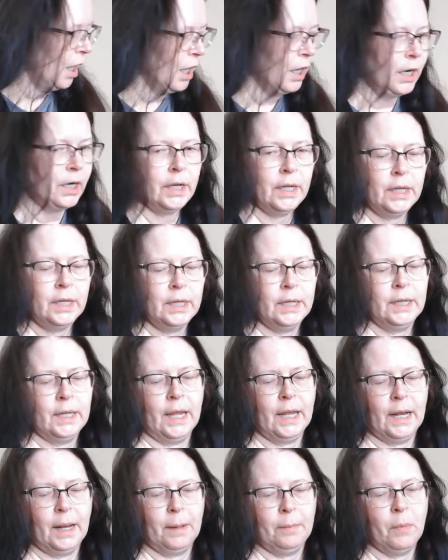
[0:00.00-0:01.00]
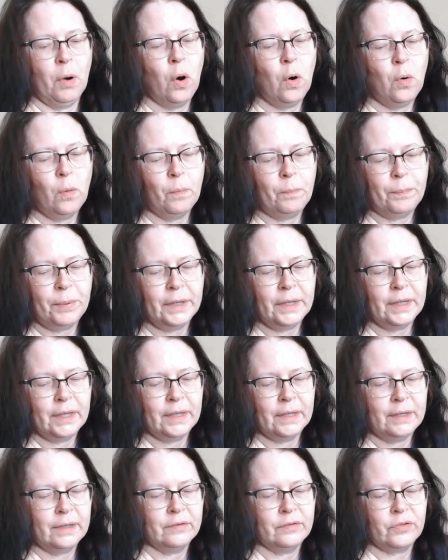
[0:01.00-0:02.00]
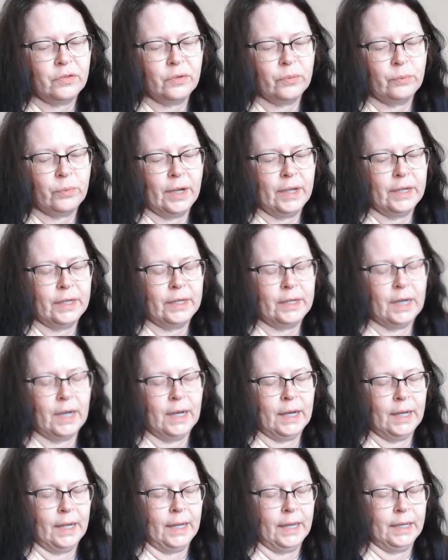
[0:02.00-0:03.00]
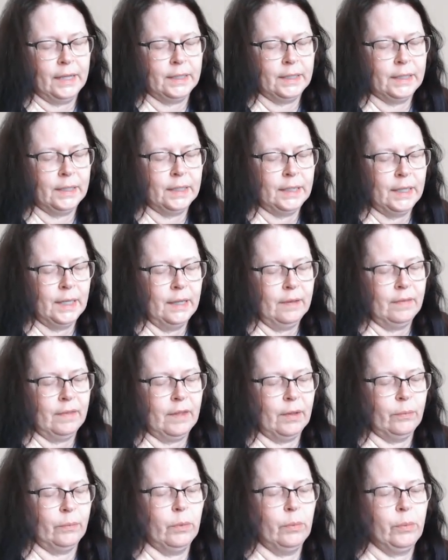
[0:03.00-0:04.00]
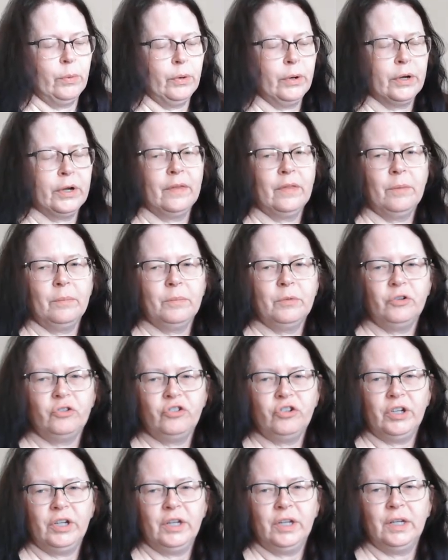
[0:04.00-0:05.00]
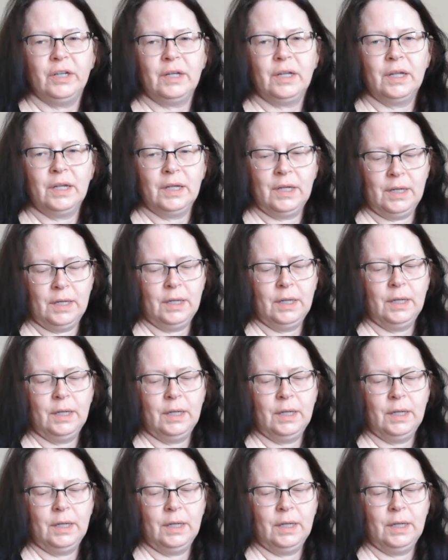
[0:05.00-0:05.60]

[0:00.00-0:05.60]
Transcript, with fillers: yarn and I'm hoping it is the right kind that will work in the machine.